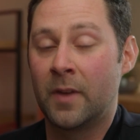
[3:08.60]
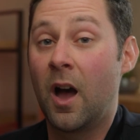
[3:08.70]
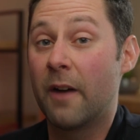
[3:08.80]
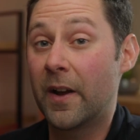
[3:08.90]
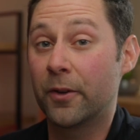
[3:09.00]

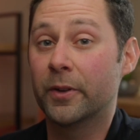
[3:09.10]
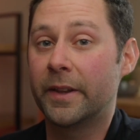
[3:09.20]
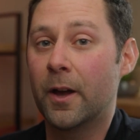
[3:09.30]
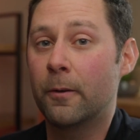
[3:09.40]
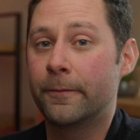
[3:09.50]
I find it really
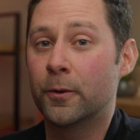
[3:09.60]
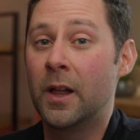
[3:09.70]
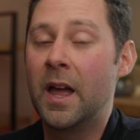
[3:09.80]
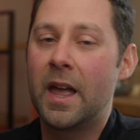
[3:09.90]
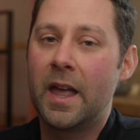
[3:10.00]
helpful
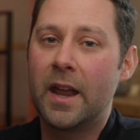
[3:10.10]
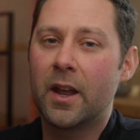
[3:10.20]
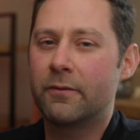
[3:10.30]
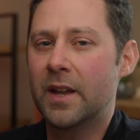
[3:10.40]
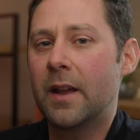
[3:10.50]
and
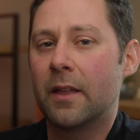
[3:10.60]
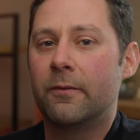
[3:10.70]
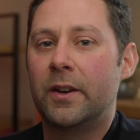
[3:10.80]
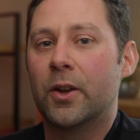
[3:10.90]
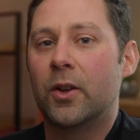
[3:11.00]
I've done other
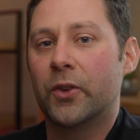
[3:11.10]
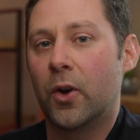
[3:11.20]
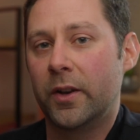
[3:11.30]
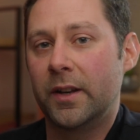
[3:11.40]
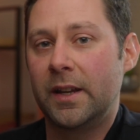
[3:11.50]
videos
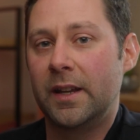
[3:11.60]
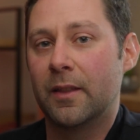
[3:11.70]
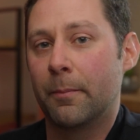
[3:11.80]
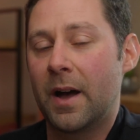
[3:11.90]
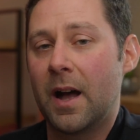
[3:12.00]
on it in
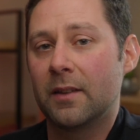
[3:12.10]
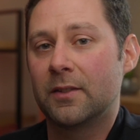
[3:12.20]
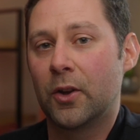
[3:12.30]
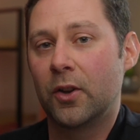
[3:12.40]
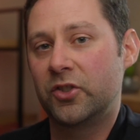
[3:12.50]
the past.
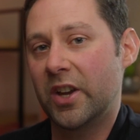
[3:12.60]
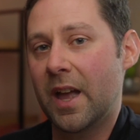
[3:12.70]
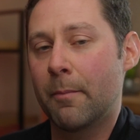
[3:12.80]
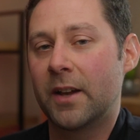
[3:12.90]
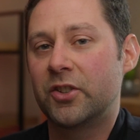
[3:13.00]
So check
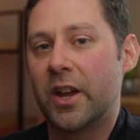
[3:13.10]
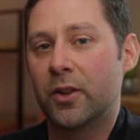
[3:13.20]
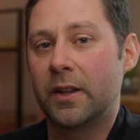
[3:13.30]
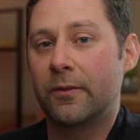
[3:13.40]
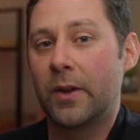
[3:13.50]
out my
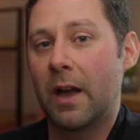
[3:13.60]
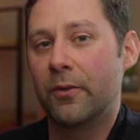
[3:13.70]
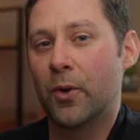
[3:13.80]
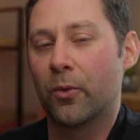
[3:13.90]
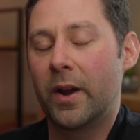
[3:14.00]
channel if you
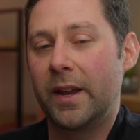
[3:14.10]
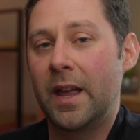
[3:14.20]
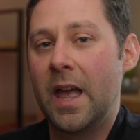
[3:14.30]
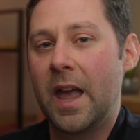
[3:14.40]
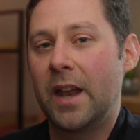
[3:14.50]
haven't already
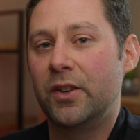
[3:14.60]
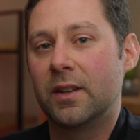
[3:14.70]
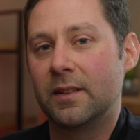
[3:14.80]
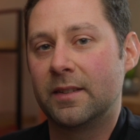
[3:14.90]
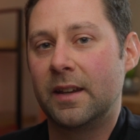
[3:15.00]
and you
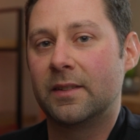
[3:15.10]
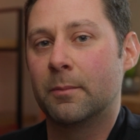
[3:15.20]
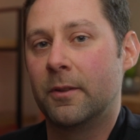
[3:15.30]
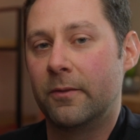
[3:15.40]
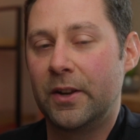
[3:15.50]
can see some
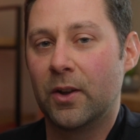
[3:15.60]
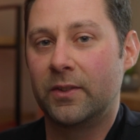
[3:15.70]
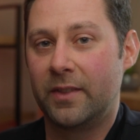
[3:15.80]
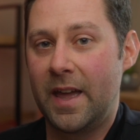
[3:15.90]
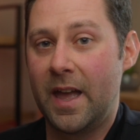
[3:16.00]
of the
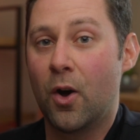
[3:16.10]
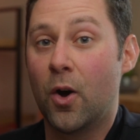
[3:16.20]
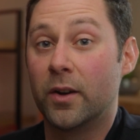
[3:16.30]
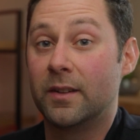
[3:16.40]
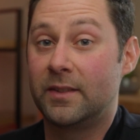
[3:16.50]
videos there
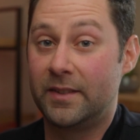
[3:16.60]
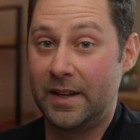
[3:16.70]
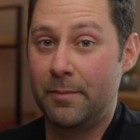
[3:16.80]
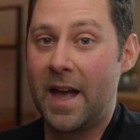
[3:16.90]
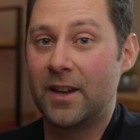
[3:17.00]
on
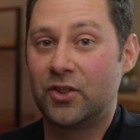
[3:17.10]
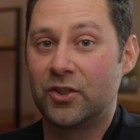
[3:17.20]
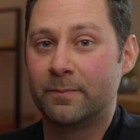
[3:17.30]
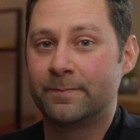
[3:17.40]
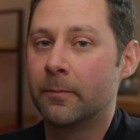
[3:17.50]
CineMatch.
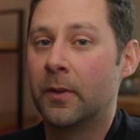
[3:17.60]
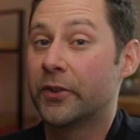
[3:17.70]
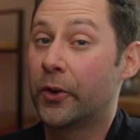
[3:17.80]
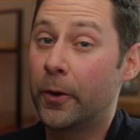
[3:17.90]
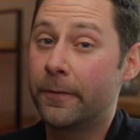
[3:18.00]

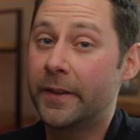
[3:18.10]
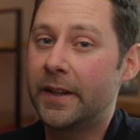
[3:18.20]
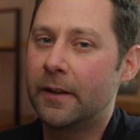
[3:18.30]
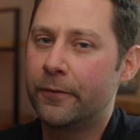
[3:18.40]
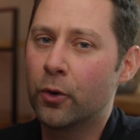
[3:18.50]
So hopefully
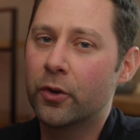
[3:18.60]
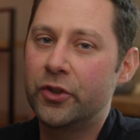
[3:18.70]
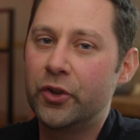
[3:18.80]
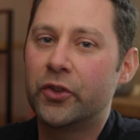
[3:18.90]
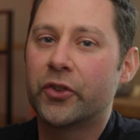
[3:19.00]
if you're a
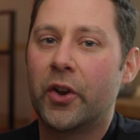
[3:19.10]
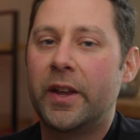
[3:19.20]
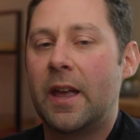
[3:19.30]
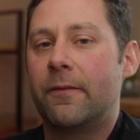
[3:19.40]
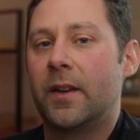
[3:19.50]
new
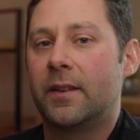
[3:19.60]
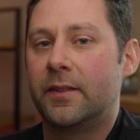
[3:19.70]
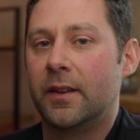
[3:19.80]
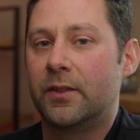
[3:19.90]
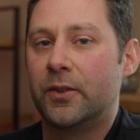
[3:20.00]
Sony
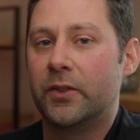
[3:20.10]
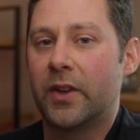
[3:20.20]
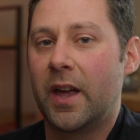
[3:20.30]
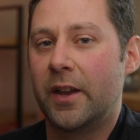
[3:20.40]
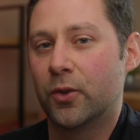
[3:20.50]
FX6
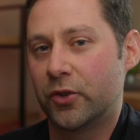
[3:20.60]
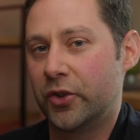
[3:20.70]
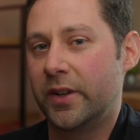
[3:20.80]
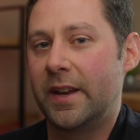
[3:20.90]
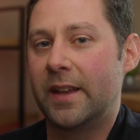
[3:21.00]
user and you're
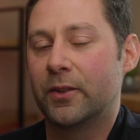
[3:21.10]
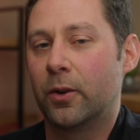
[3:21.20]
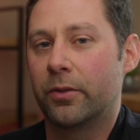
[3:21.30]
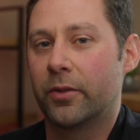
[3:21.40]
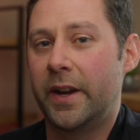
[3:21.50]
shooting
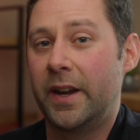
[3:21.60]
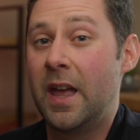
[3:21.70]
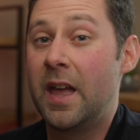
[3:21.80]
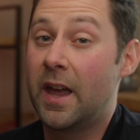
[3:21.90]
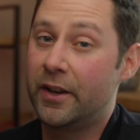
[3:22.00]
SLOG3
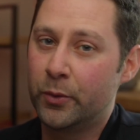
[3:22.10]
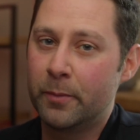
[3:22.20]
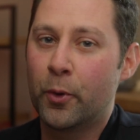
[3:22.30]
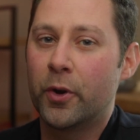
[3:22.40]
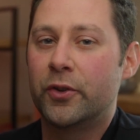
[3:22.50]
and you
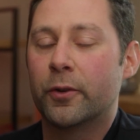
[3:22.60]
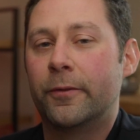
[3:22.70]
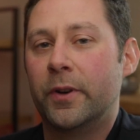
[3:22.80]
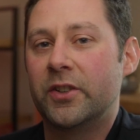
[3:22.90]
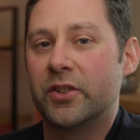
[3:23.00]
imported your
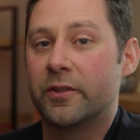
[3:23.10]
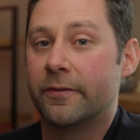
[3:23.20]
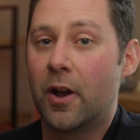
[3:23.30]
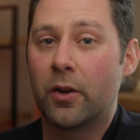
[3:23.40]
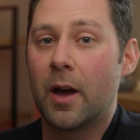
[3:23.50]
footage into
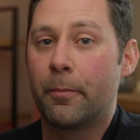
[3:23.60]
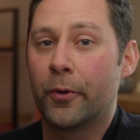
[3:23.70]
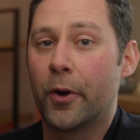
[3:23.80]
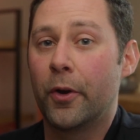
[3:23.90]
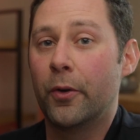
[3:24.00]
Final Cut
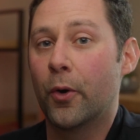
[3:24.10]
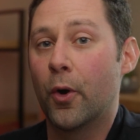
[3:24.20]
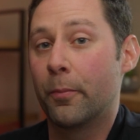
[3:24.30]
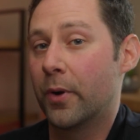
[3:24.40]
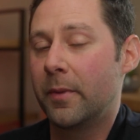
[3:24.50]
Pro
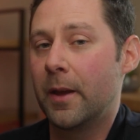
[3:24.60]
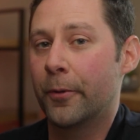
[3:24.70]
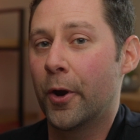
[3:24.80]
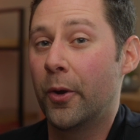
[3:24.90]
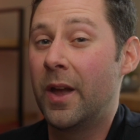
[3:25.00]
or Premiere
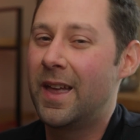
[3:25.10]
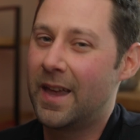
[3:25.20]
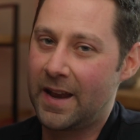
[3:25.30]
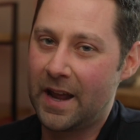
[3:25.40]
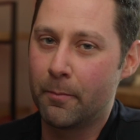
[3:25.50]
Pro
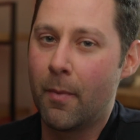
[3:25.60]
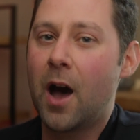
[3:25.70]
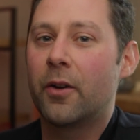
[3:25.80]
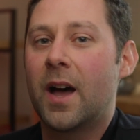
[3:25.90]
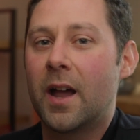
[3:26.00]
and had a
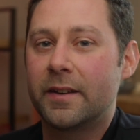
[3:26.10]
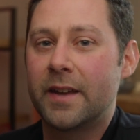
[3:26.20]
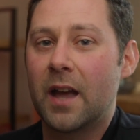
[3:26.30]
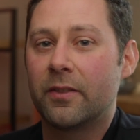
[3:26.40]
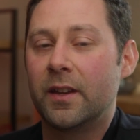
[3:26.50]
mild heart
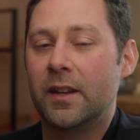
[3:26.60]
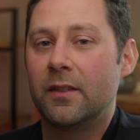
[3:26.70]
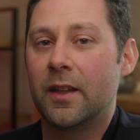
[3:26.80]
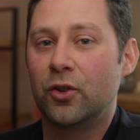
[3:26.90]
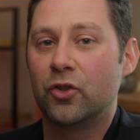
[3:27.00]
attack thinking
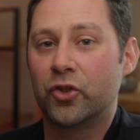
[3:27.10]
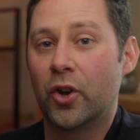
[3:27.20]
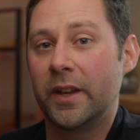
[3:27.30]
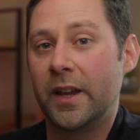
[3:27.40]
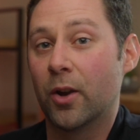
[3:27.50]
that you
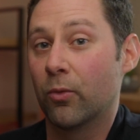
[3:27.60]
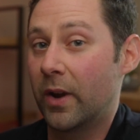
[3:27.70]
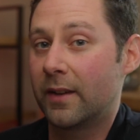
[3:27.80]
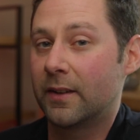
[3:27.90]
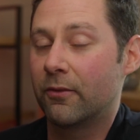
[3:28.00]
shot in a
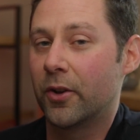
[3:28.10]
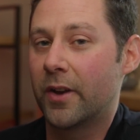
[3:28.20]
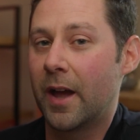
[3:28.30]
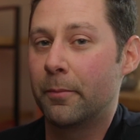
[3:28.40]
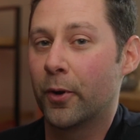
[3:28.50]
Rec
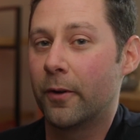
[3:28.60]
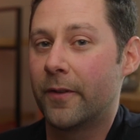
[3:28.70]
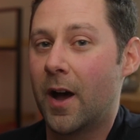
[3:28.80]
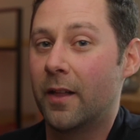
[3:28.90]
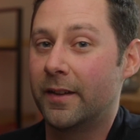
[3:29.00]
709
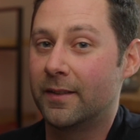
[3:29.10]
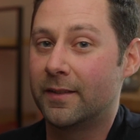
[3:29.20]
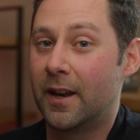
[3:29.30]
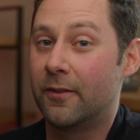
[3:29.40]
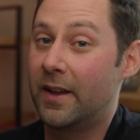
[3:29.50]
profile
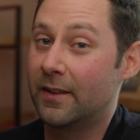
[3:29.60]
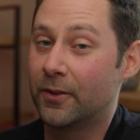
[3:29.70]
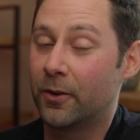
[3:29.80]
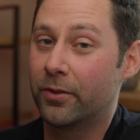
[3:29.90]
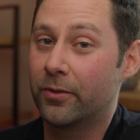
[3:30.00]
instead of
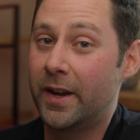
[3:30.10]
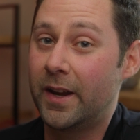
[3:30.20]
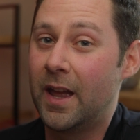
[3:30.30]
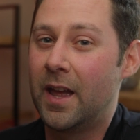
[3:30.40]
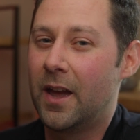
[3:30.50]

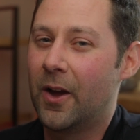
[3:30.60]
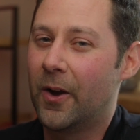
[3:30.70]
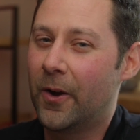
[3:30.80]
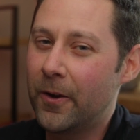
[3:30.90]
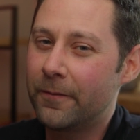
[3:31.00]
SLOG3,
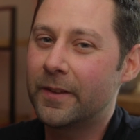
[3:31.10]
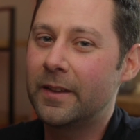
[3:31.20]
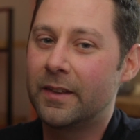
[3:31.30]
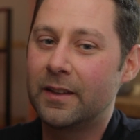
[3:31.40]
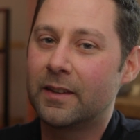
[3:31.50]
hopefully
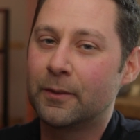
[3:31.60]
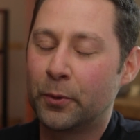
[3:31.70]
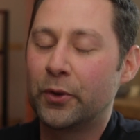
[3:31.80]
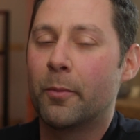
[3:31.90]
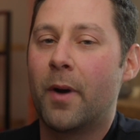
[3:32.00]
this has
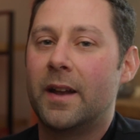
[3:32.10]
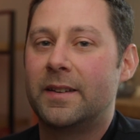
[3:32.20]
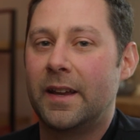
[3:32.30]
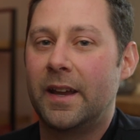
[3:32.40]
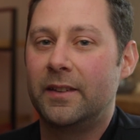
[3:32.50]
put your mind
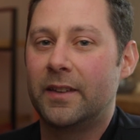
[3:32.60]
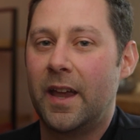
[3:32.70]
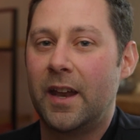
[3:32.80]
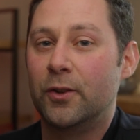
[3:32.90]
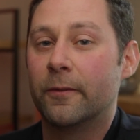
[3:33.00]
to ease
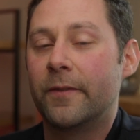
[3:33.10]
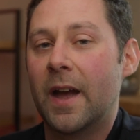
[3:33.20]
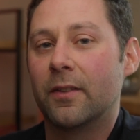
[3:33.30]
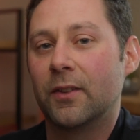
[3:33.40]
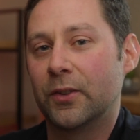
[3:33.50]
and you've
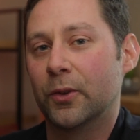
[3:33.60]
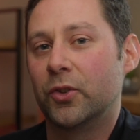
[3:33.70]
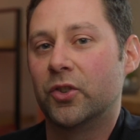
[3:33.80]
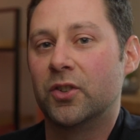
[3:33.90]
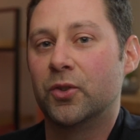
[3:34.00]
found the
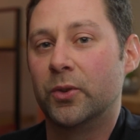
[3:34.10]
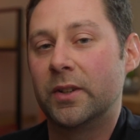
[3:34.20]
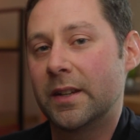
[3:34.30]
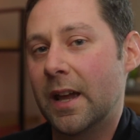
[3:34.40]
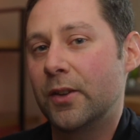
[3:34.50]
solution to
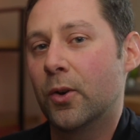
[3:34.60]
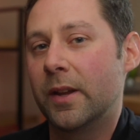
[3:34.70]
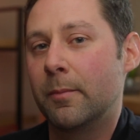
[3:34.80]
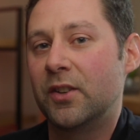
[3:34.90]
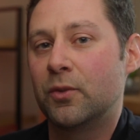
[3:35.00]
get your
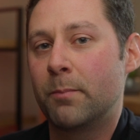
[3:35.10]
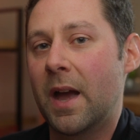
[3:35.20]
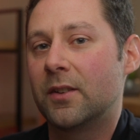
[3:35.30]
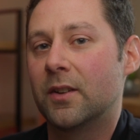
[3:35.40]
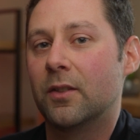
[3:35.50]
image
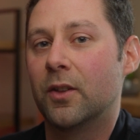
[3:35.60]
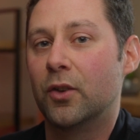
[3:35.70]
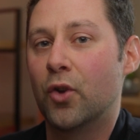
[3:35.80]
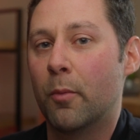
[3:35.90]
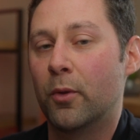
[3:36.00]
back to the
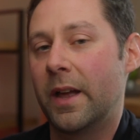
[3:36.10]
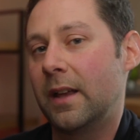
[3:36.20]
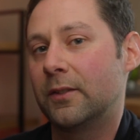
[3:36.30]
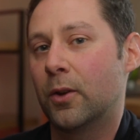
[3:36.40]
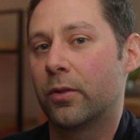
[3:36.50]
normal
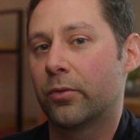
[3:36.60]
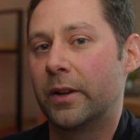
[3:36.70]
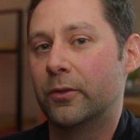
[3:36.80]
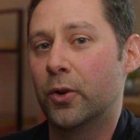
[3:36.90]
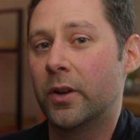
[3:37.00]

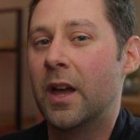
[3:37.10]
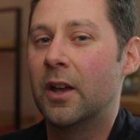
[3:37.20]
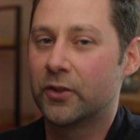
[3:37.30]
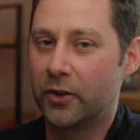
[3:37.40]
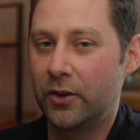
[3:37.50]
SLOG3 look
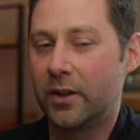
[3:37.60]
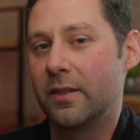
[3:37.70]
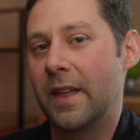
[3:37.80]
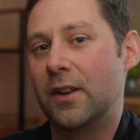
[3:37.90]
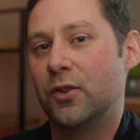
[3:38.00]
so you can
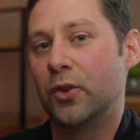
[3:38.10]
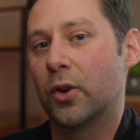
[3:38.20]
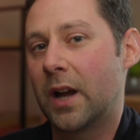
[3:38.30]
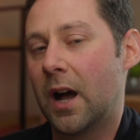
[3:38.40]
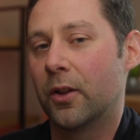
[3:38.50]
then do your
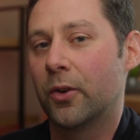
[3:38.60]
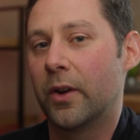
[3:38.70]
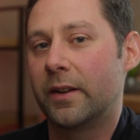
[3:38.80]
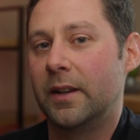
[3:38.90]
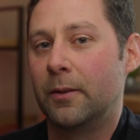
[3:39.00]
color
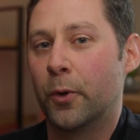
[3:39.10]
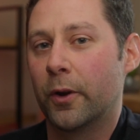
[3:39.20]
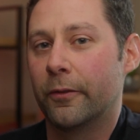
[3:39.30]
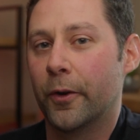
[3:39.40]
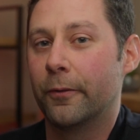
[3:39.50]
correcting
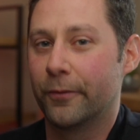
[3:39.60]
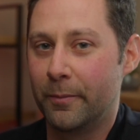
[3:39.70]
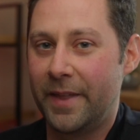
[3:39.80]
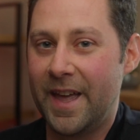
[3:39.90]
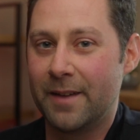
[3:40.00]
workflow from
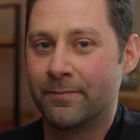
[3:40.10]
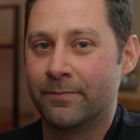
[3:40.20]
there.